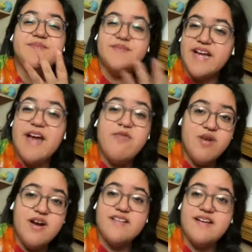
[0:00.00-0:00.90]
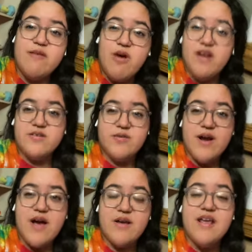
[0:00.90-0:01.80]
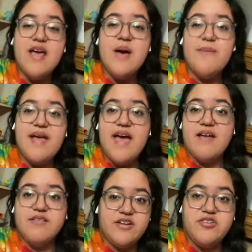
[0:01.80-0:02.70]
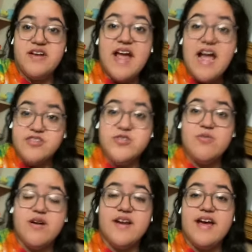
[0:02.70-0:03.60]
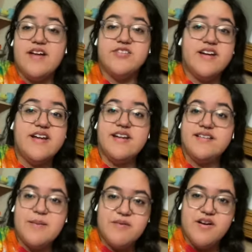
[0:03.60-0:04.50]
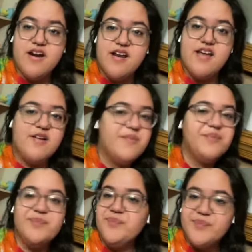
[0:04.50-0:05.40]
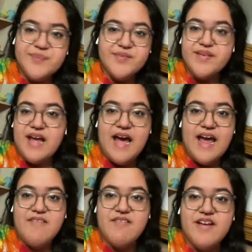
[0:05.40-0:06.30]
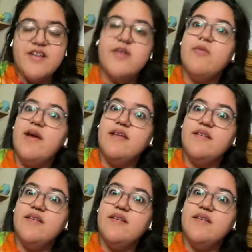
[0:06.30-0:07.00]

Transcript: Like, I've worked and I've walked around, but like doing actual workouts or any type of cardio, I haven't done weights.